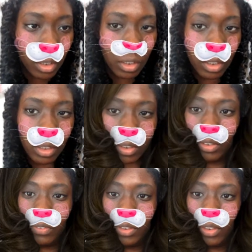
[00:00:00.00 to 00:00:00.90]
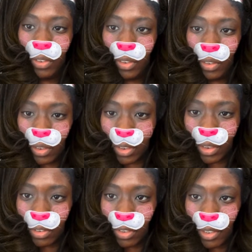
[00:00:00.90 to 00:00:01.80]
Let's see, trying to make it
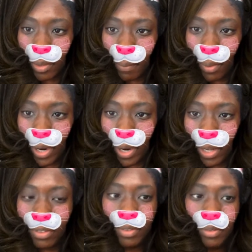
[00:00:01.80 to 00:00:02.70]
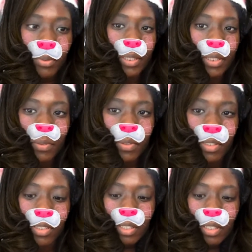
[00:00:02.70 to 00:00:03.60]
back brown, but would they be able to see
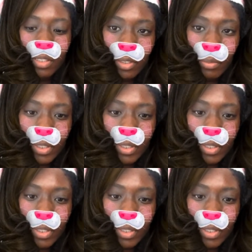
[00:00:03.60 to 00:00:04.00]
that dark brown?